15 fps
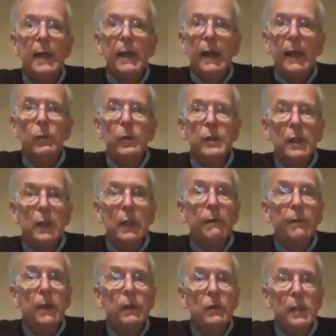He was
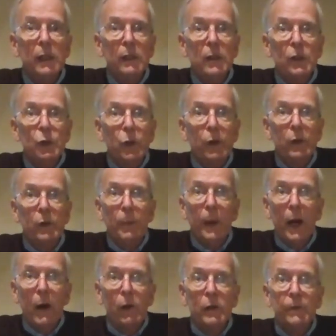given dictatorial
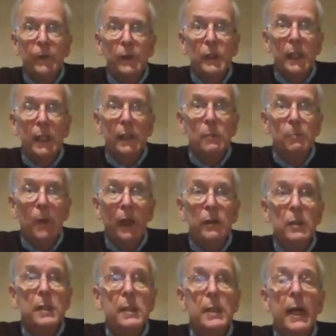powers for 6
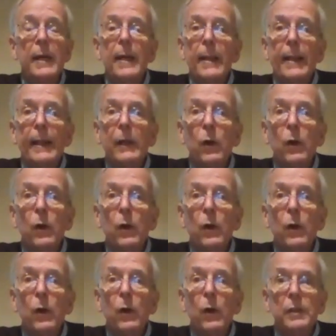months. He only
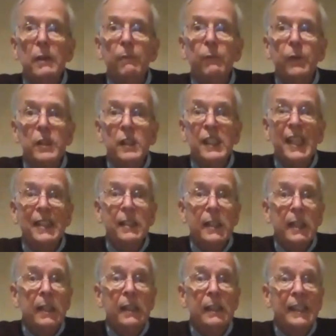used them for
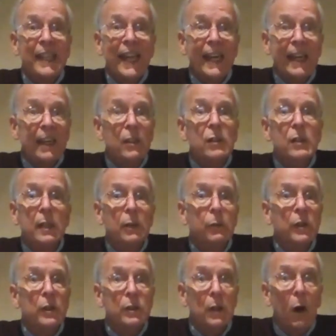16 days. He
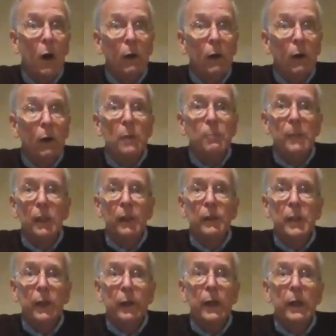resolved the
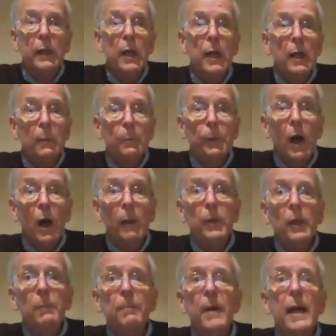military
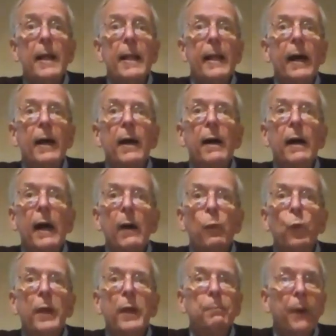problem,
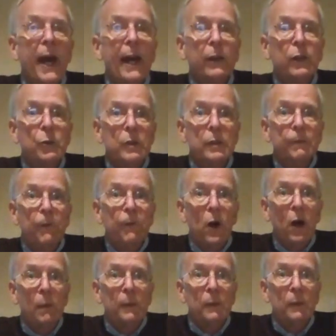went back to his
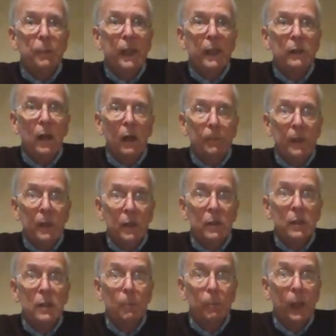farm and picked up
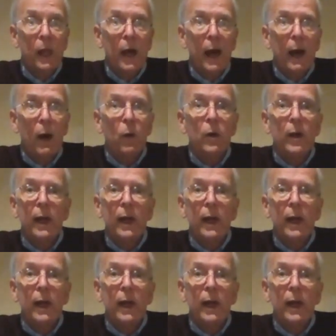his plow.